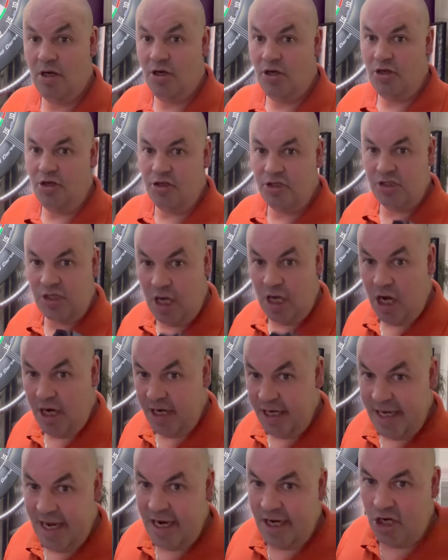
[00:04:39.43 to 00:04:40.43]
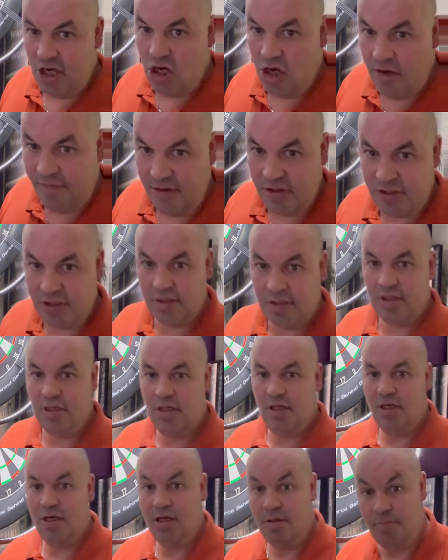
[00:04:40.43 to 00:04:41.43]
you're starting to get nervous
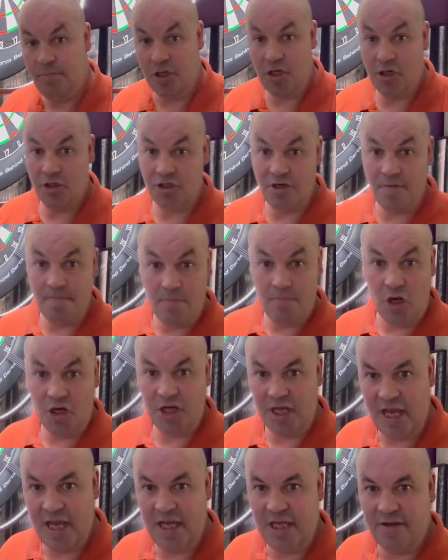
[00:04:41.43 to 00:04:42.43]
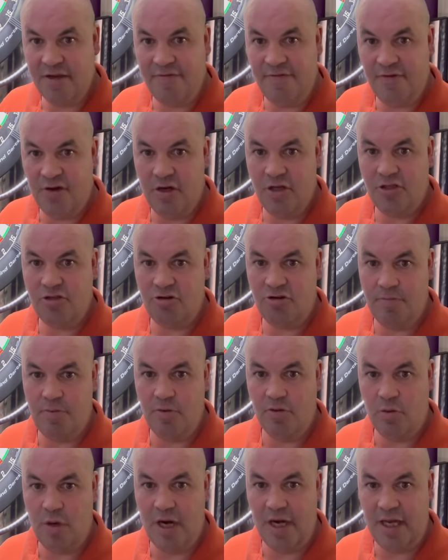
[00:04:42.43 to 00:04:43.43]
because you might hit your first triple
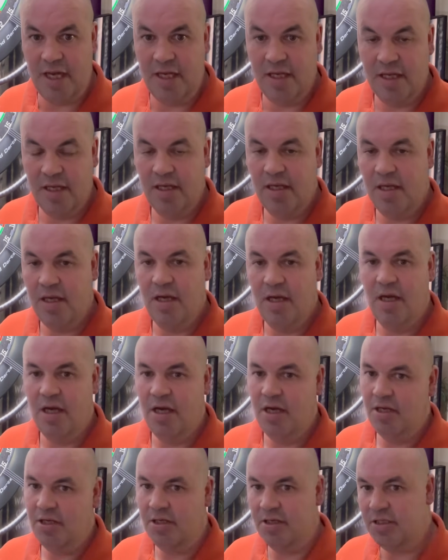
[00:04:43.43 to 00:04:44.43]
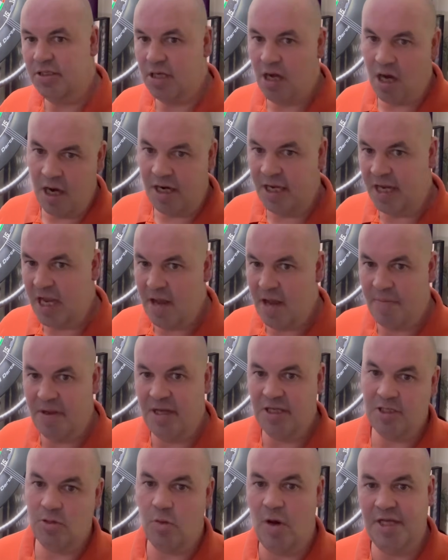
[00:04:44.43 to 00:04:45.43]
20. You're starting to get a
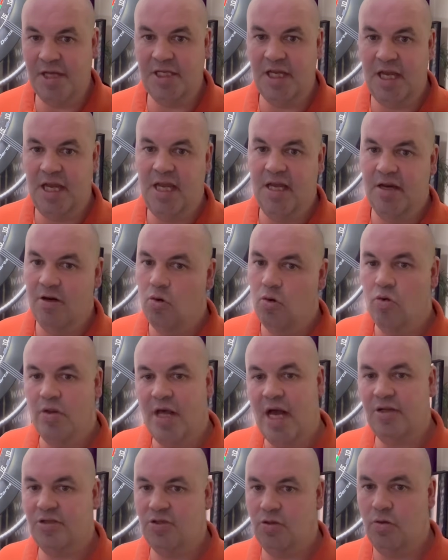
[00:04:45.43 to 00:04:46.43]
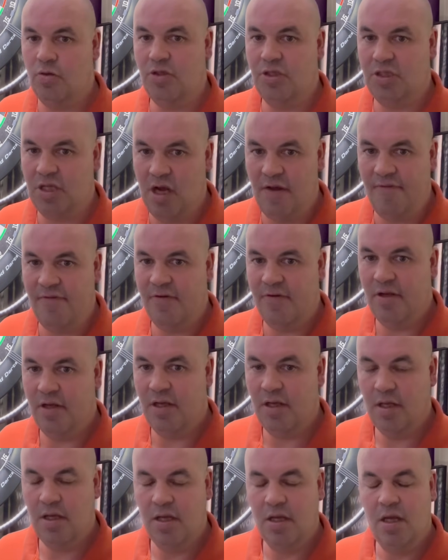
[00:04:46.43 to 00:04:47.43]
bit sweaty and all that sort of stuff.
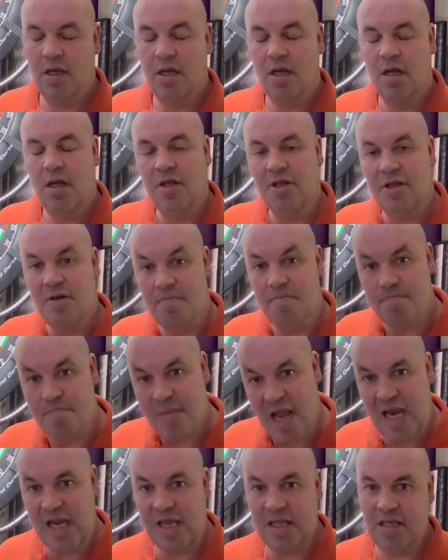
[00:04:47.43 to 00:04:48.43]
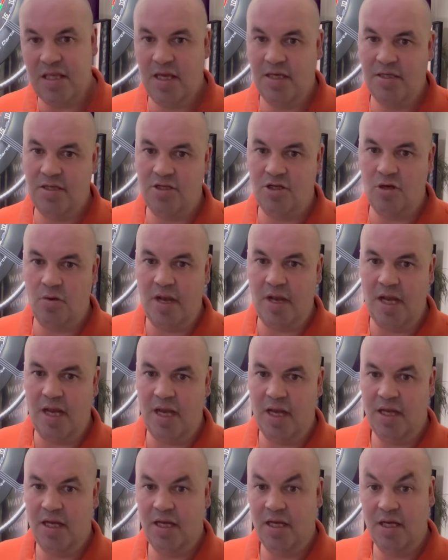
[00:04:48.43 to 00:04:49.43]
The main thing to do here
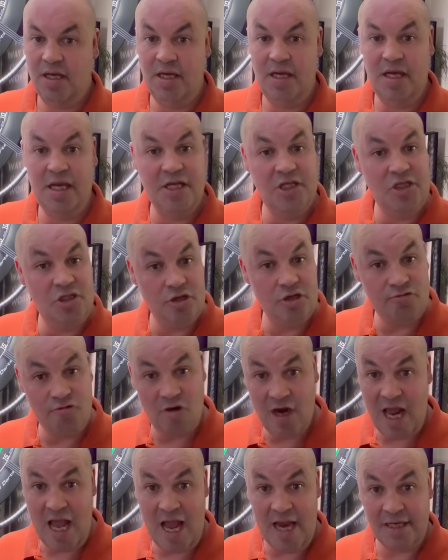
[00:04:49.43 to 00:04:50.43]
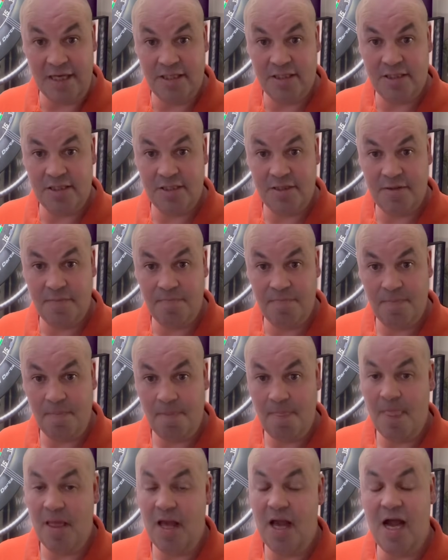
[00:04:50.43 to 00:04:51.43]
is just relax
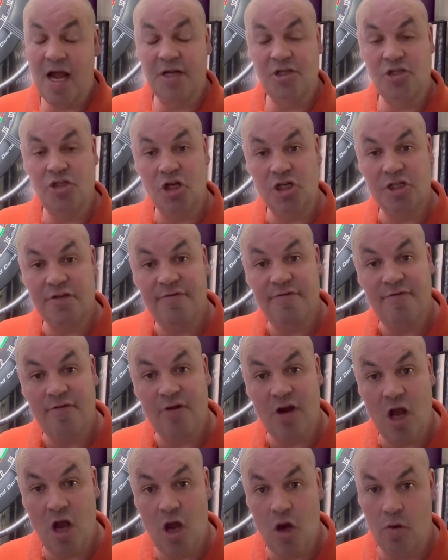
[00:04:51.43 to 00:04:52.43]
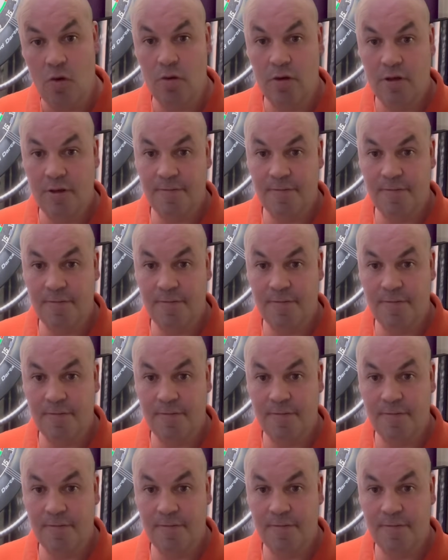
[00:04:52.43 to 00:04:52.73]
and just flow.